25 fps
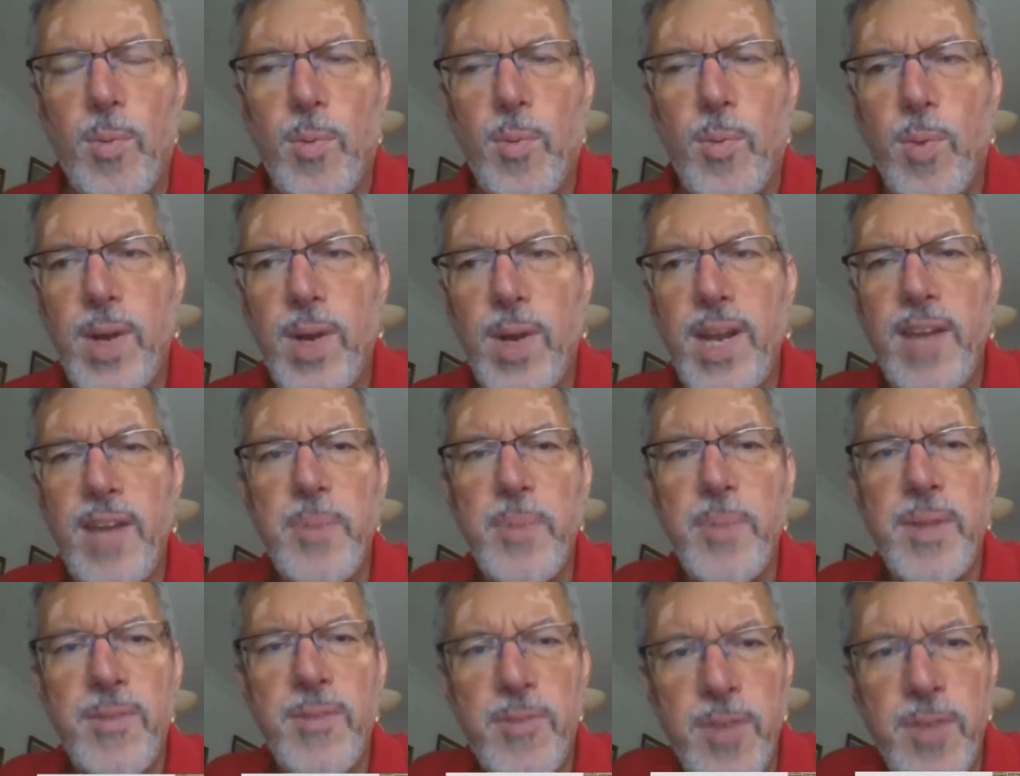What I've
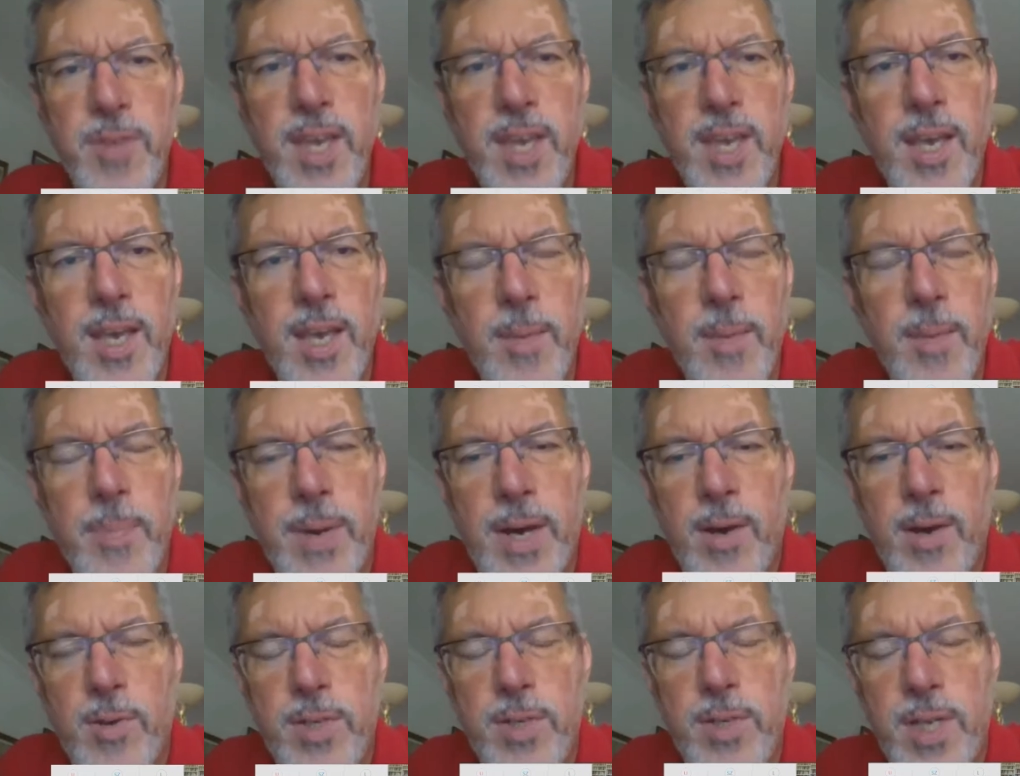been thinking
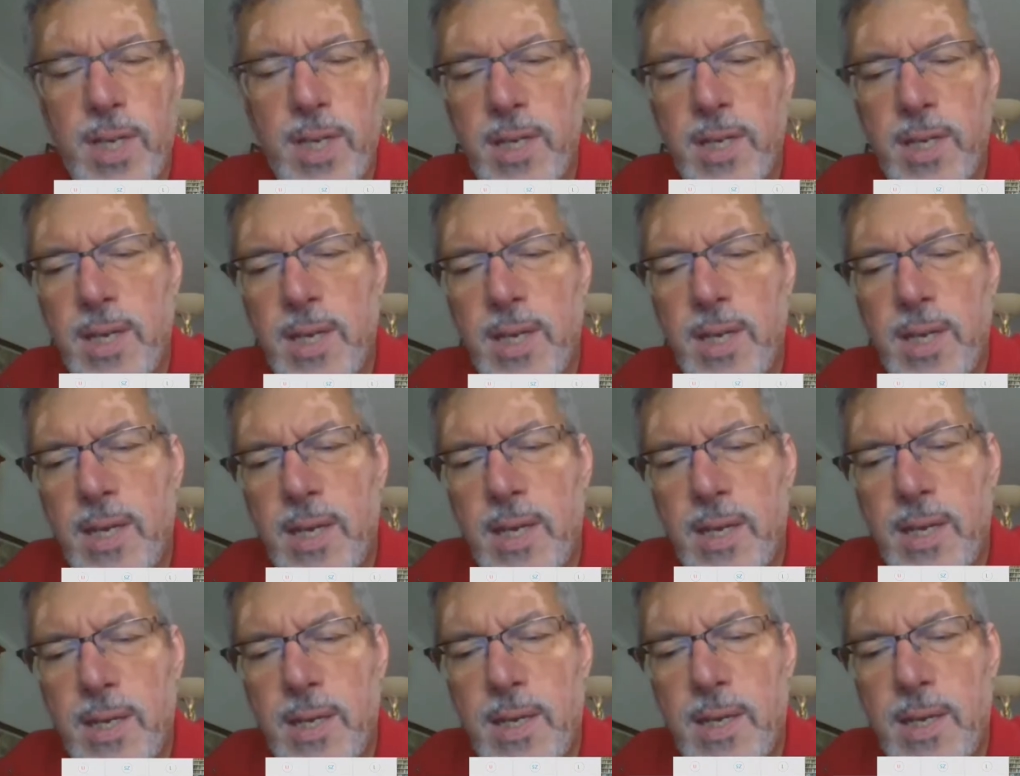about, and
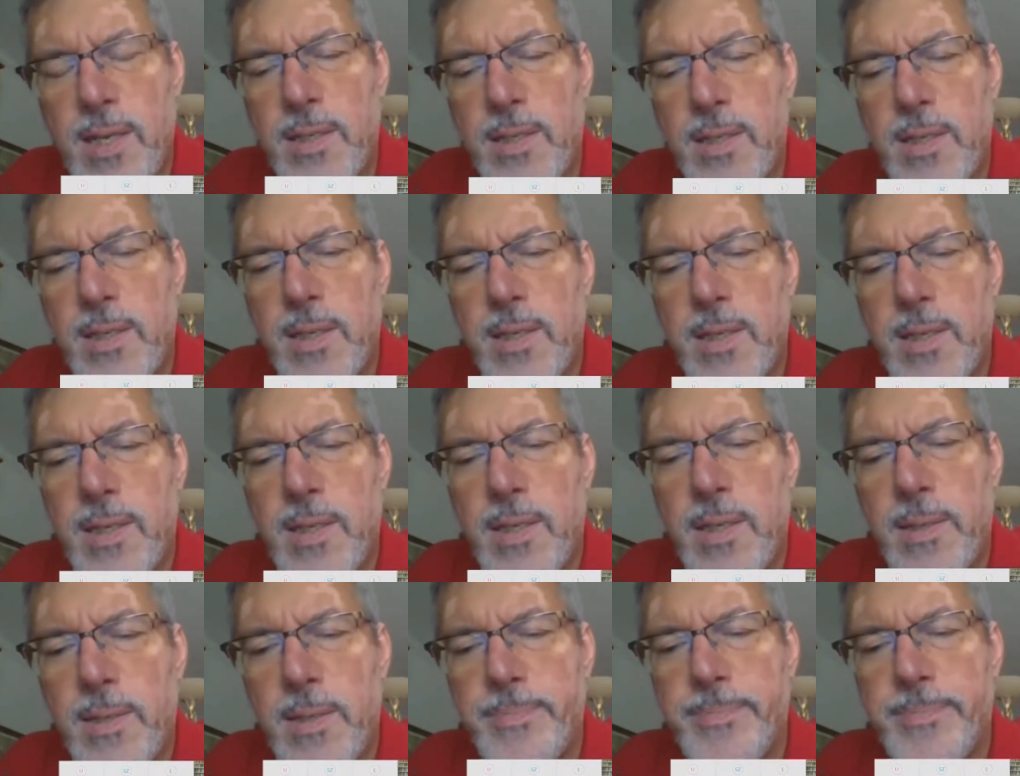
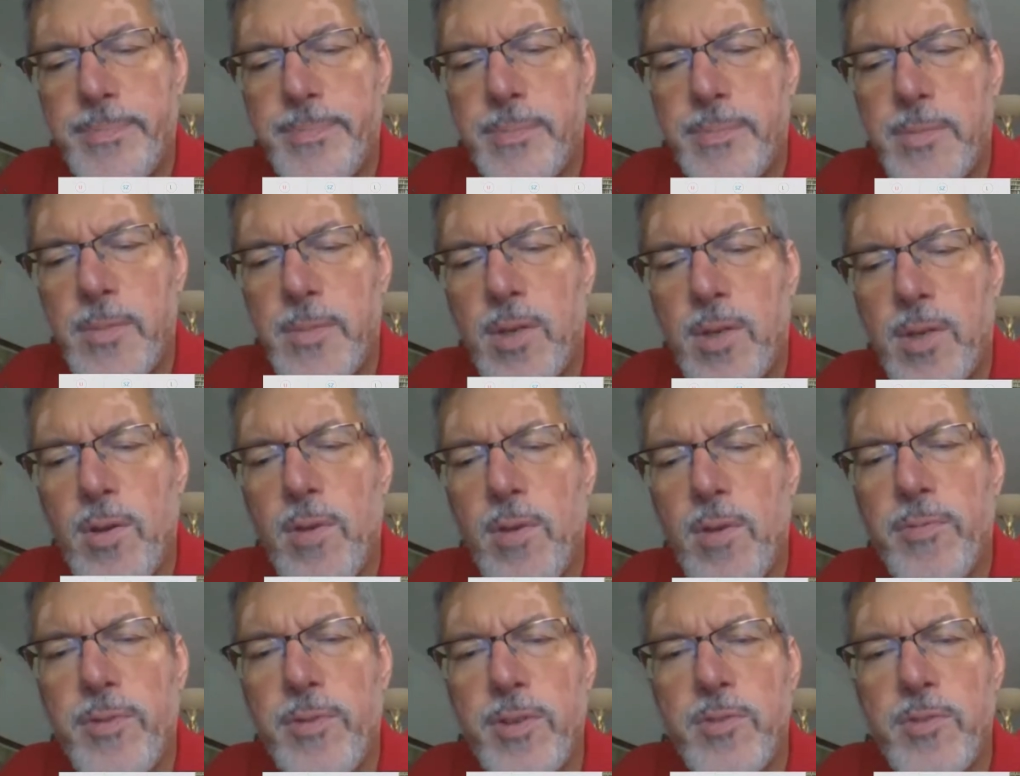the
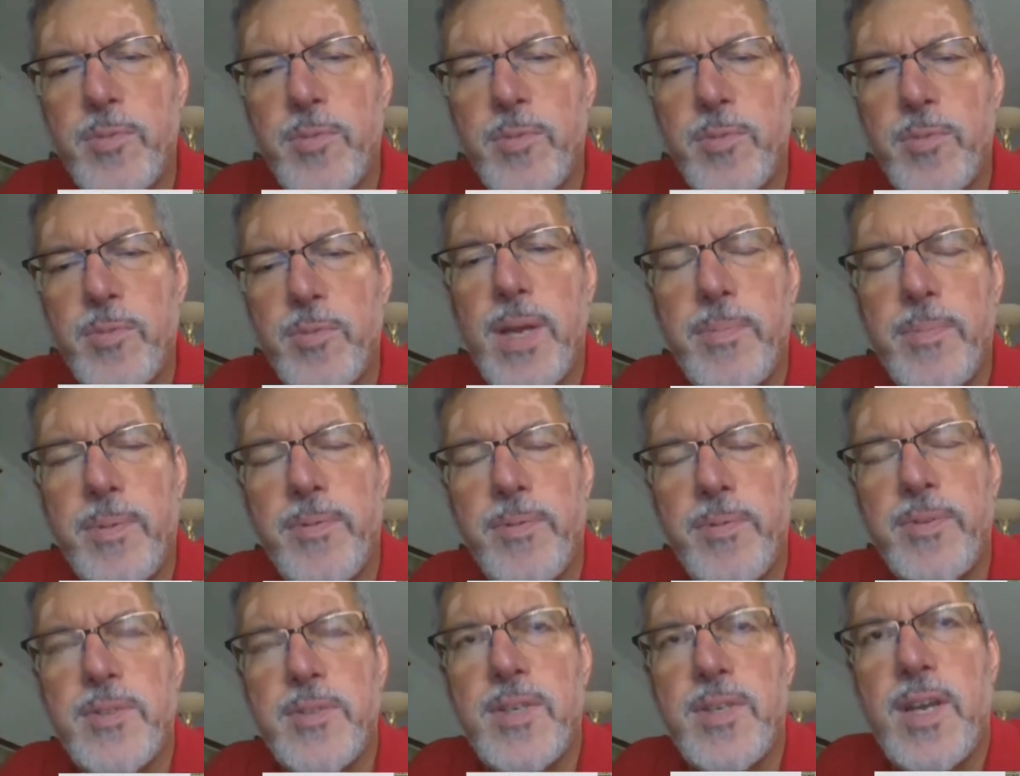conference by
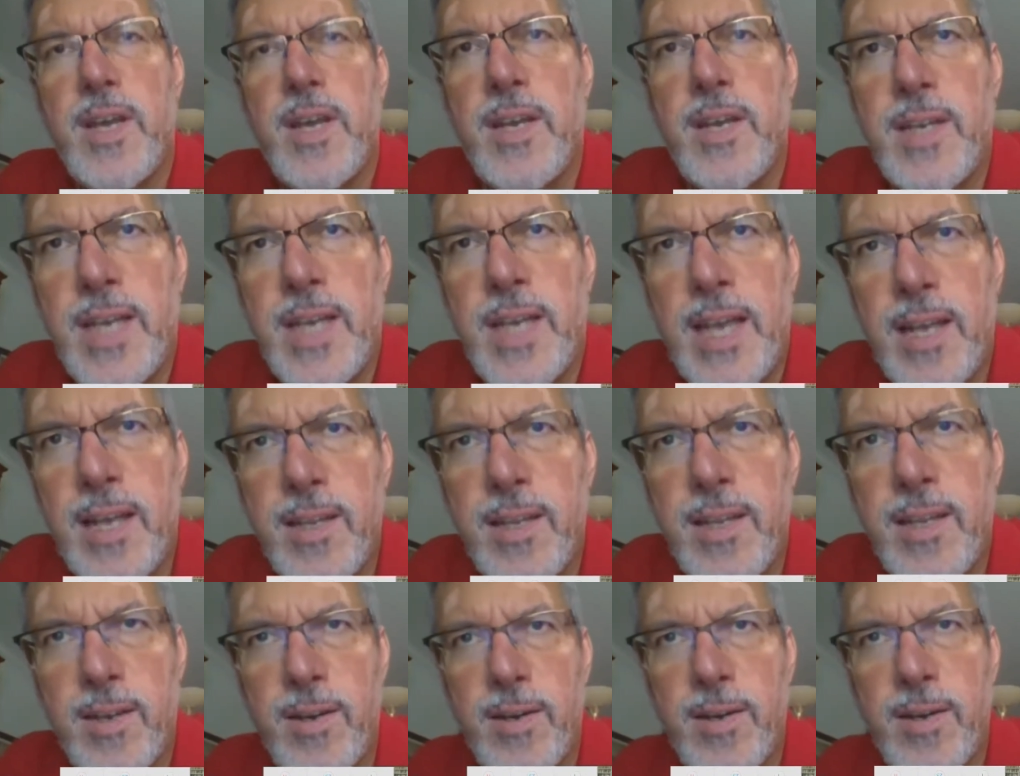Professor Anne
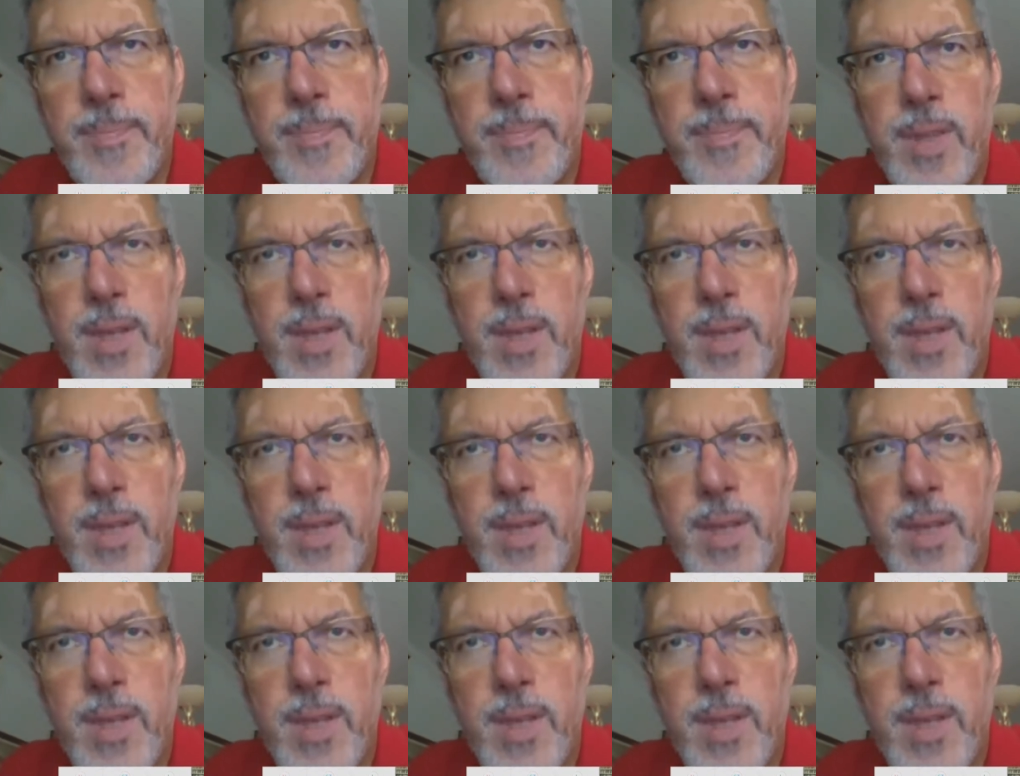Gallagher